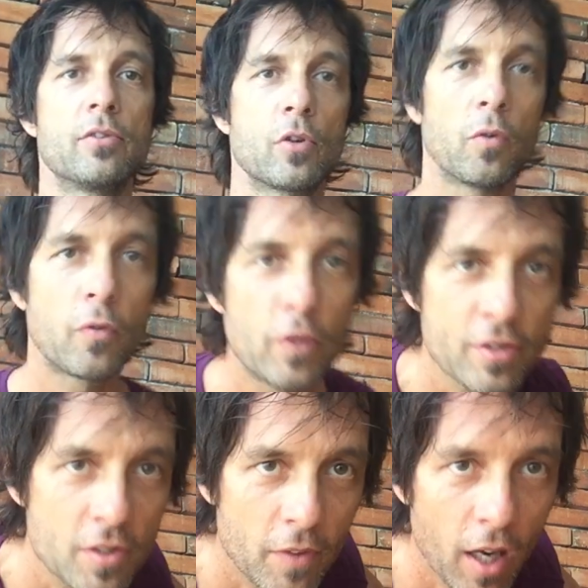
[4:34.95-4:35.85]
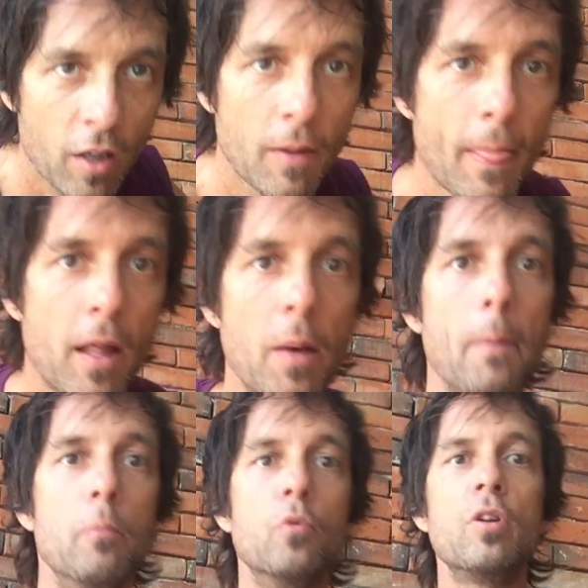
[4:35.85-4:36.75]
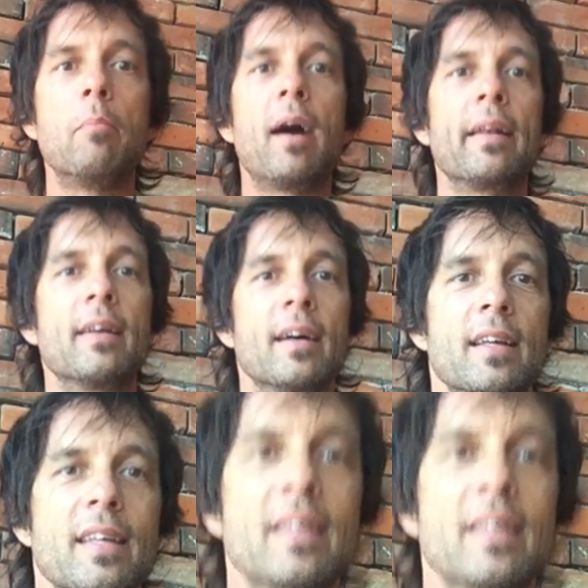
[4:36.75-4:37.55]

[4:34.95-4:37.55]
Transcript: So first of all, Mula Bandha